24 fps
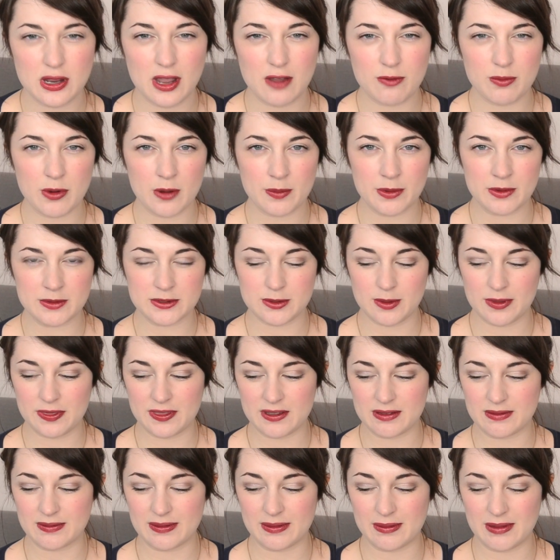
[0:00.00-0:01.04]
have problems with
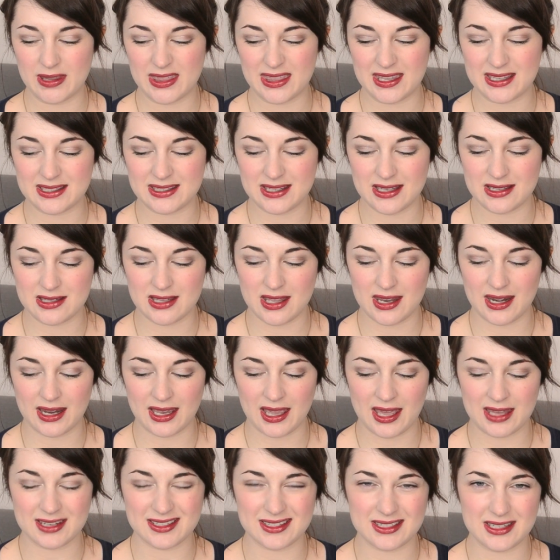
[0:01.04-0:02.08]
this is that it
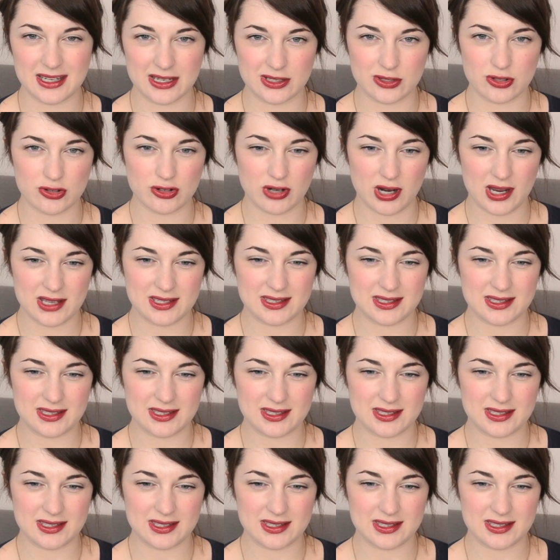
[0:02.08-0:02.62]
can stick to dry